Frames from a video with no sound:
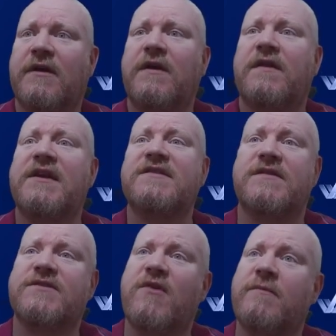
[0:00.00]
these are
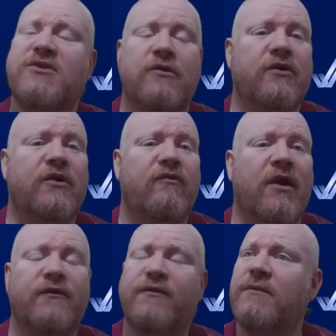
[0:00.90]
the scripts you can
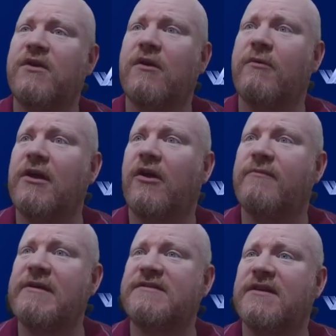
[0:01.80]
run from the GUI on the
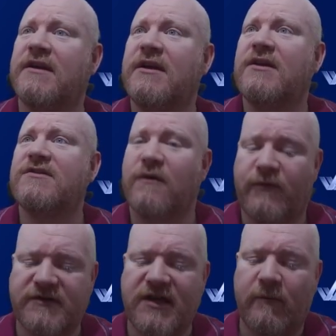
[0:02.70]
MiSTer. So
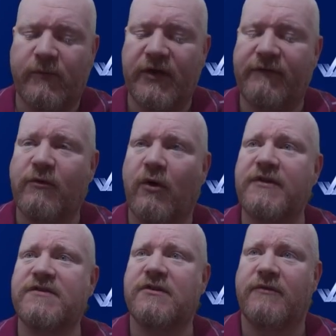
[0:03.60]
for example, if you
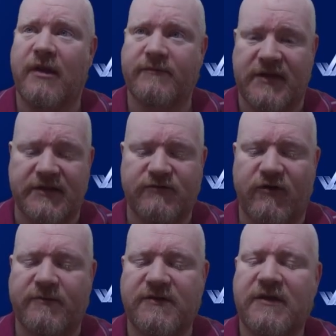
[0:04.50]
wanted to do the update
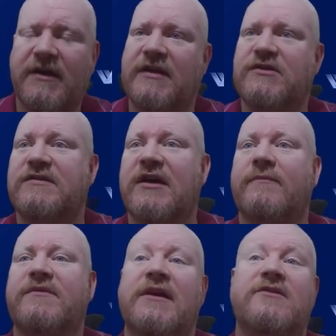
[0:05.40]
script, it's just
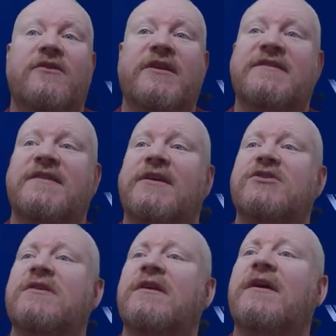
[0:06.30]

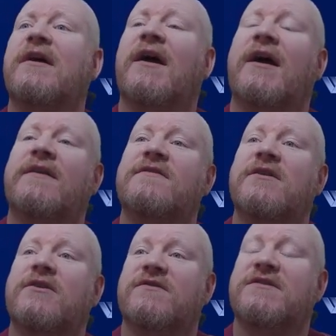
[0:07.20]
update.sh, and
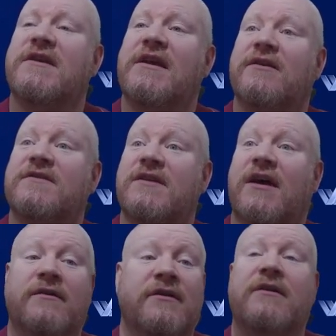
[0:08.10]
you'll see it'll
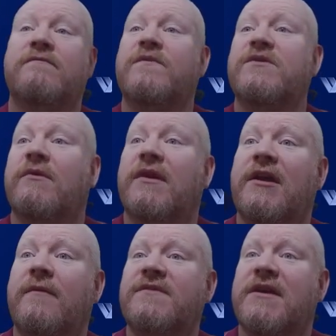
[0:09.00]
start doing the
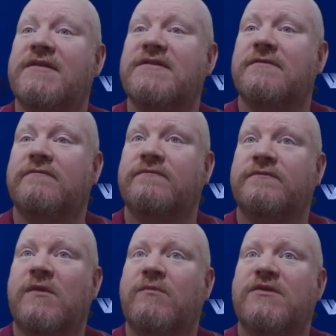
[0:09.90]
updates.
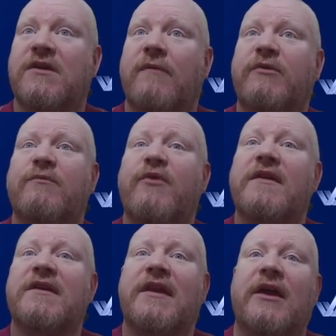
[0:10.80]
But I'm going to break
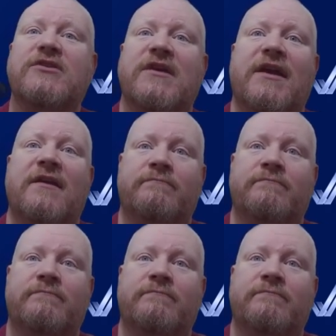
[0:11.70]
the connection here.